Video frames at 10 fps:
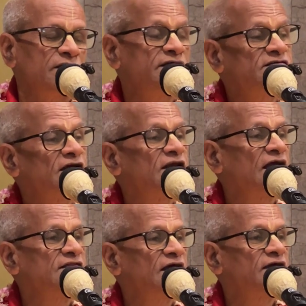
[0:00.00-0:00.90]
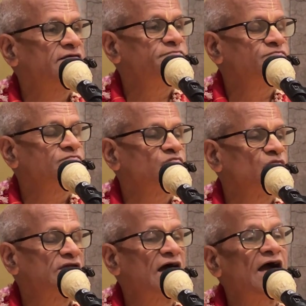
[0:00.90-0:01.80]
He said like that
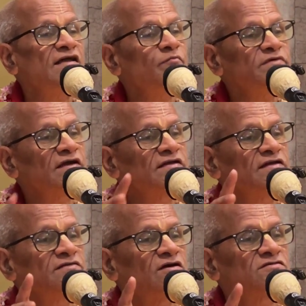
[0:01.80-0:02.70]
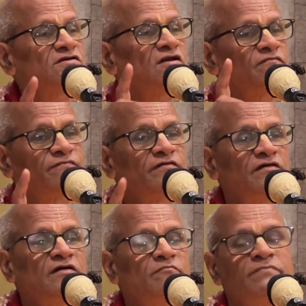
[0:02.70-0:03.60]
I am taking darshan of
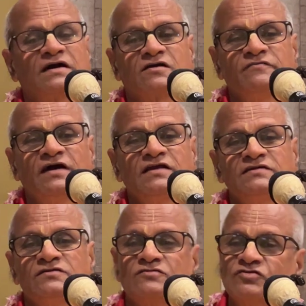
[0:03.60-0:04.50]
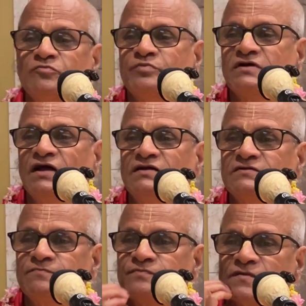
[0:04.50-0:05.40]
Banka Vihari is not so
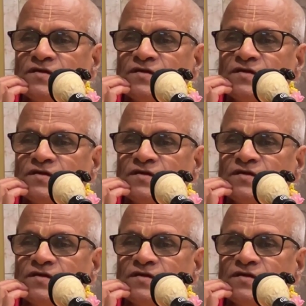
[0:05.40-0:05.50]
important,